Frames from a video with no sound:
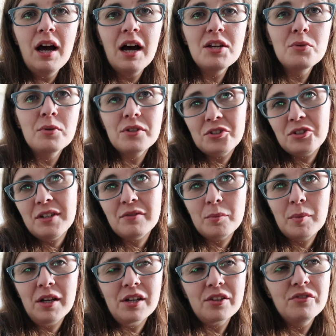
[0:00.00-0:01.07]
As you would have seen from
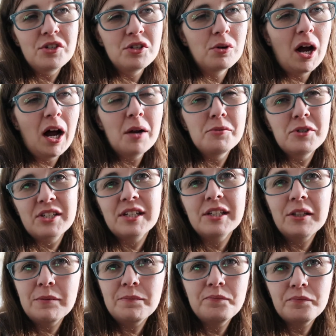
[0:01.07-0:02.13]
my last video, I was
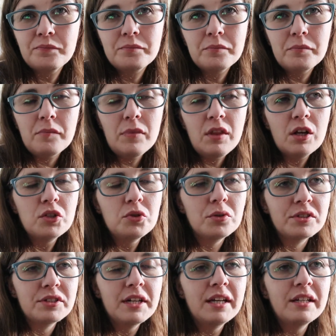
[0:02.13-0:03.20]
ill
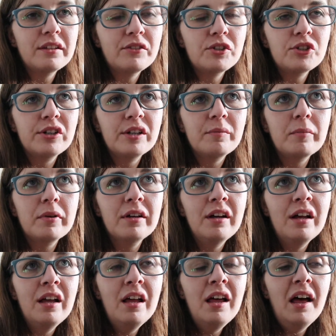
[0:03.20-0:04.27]
towards the end of the trip
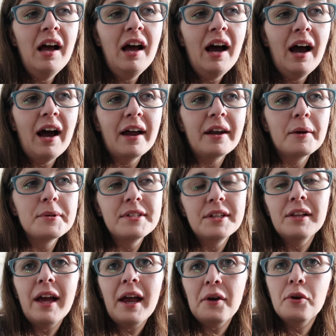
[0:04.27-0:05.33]
and I was still
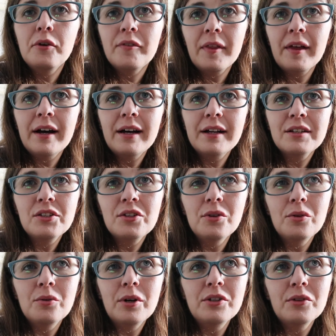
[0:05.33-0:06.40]
getting over that
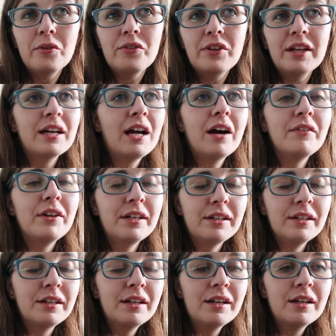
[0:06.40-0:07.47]
so I don't think
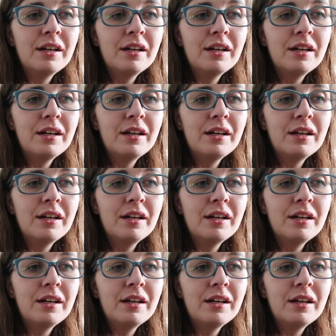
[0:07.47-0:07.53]
having